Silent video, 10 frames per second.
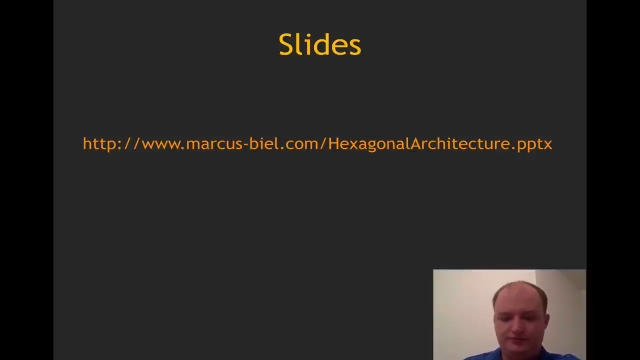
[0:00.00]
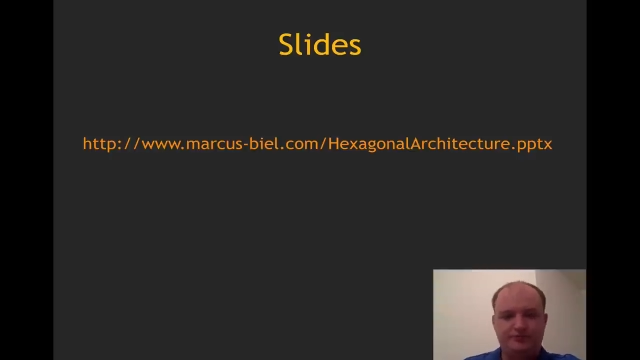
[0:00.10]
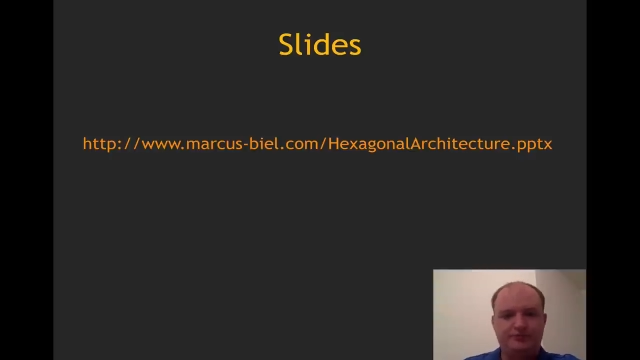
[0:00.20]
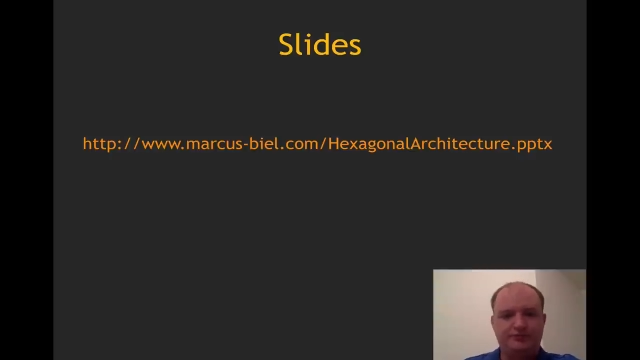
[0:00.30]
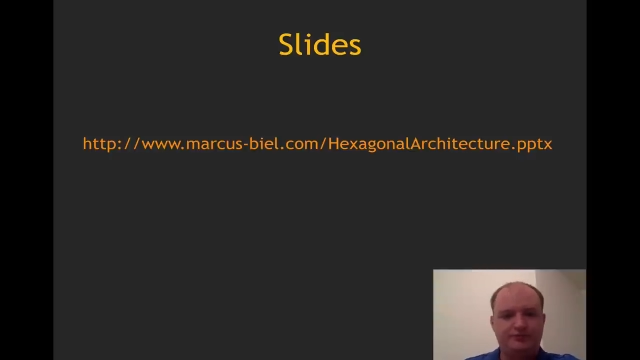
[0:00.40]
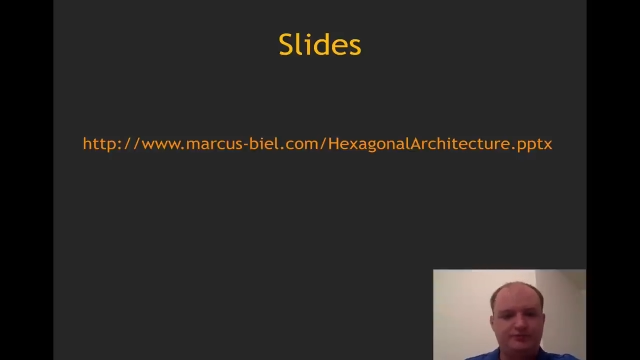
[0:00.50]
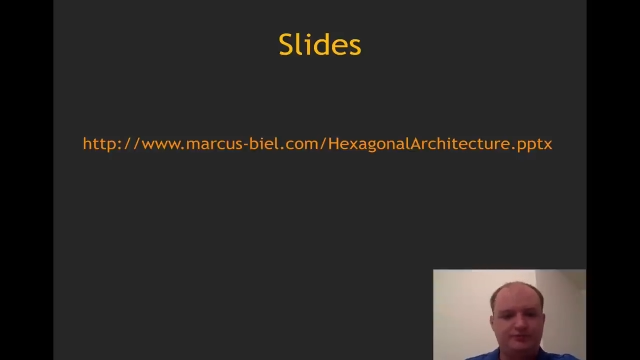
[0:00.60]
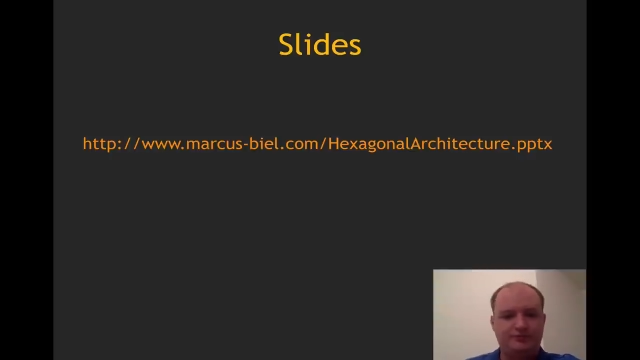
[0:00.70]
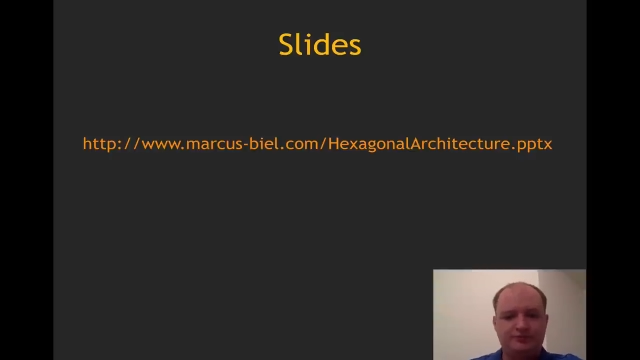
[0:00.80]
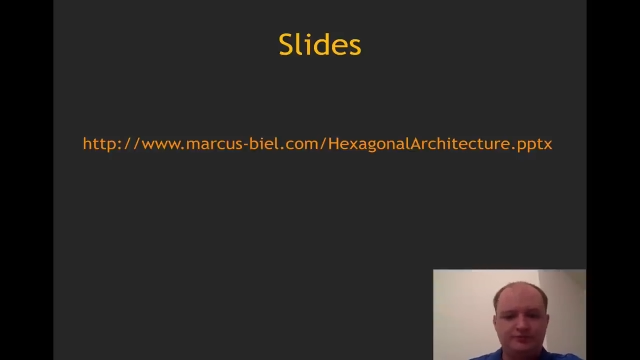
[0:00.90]

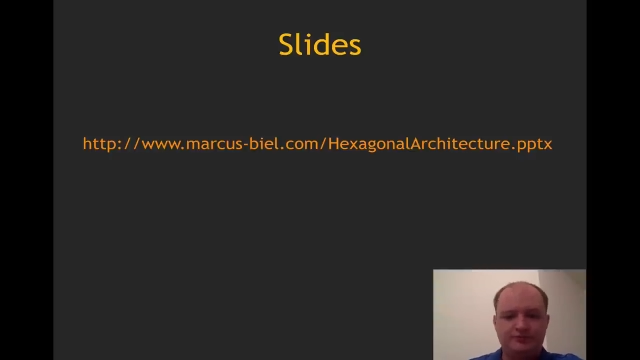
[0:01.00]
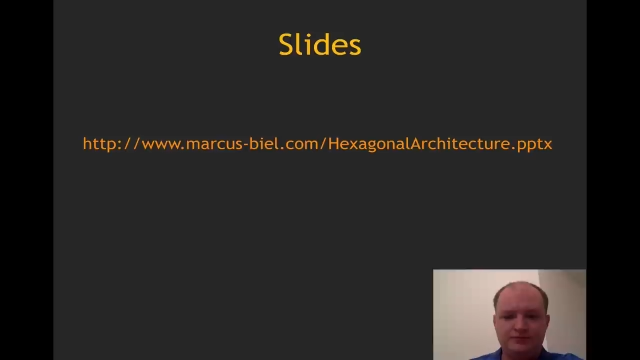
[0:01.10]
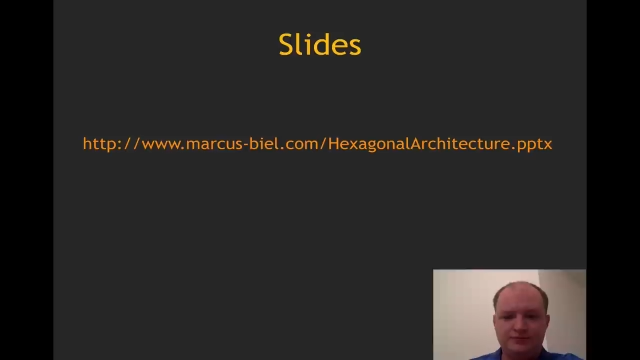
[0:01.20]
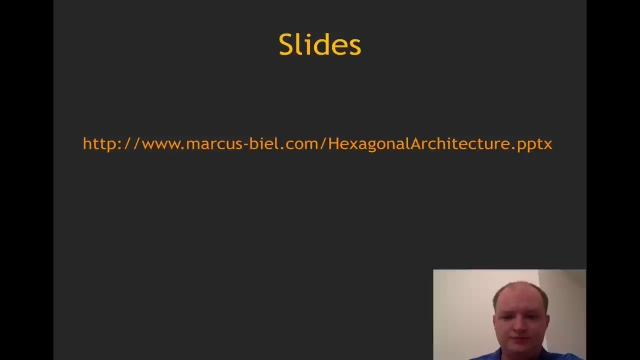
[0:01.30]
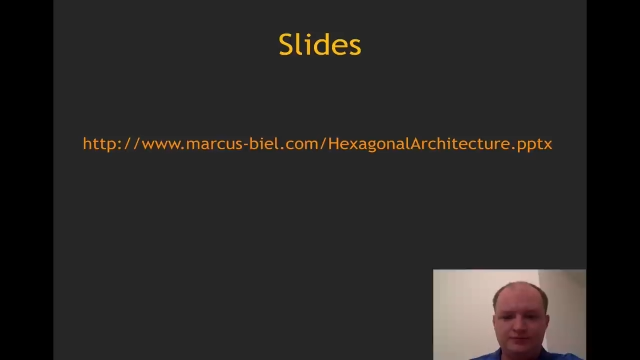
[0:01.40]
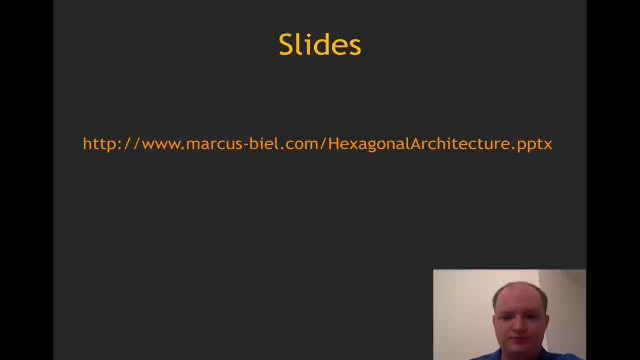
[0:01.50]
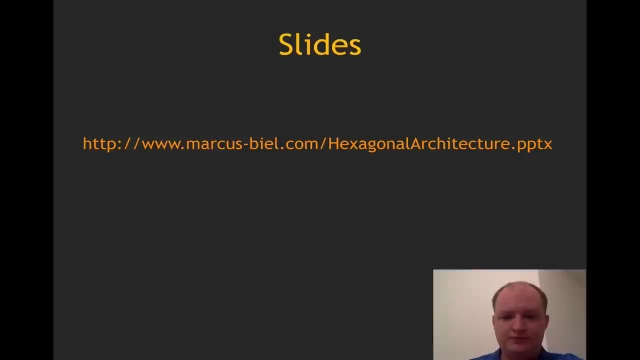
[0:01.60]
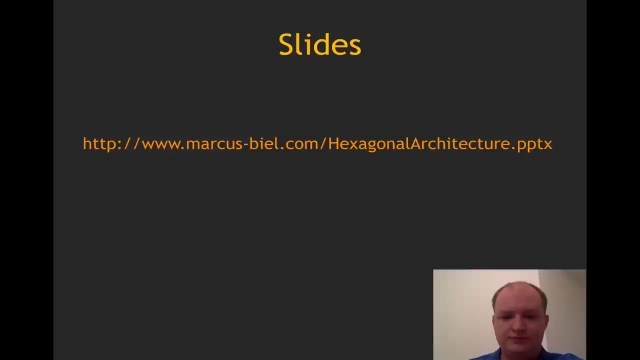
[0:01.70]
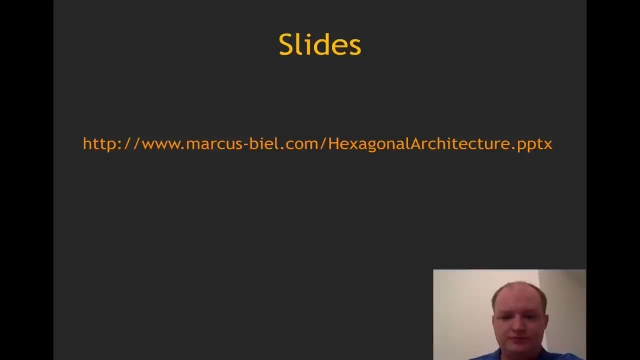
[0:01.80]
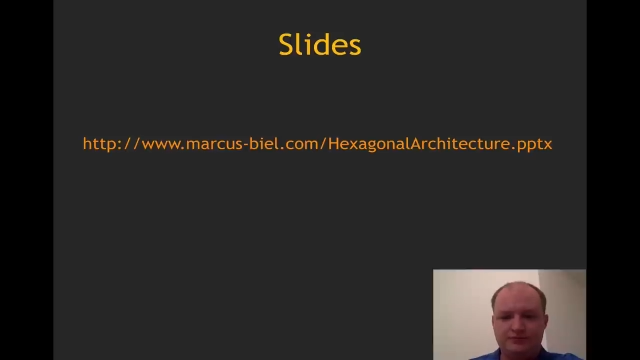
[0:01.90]

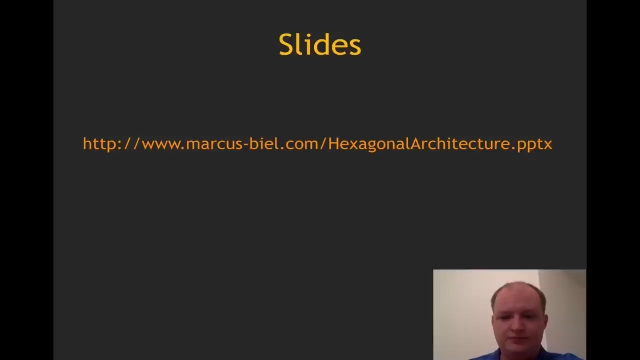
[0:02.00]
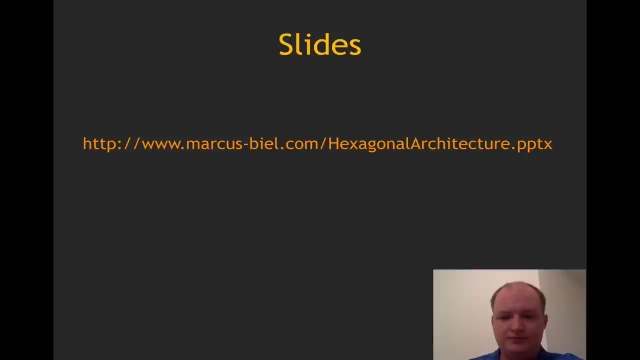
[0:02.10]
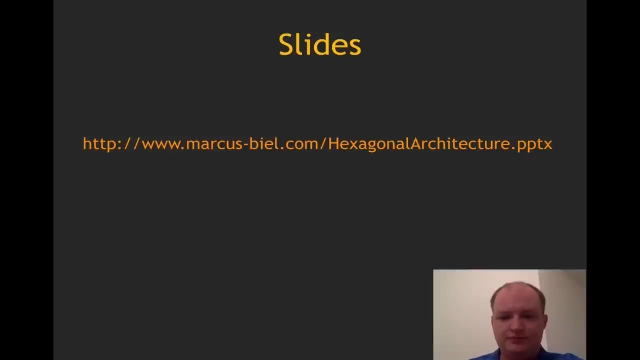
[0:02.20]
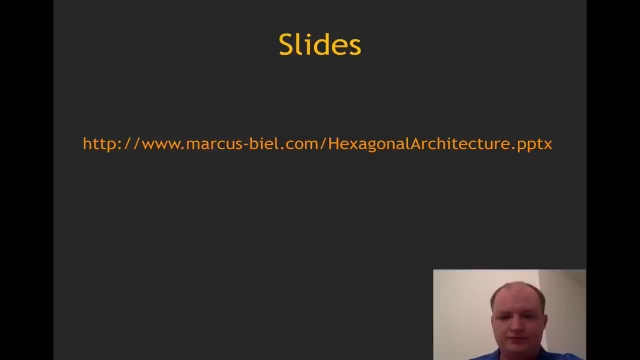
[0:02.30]
Nothing is said.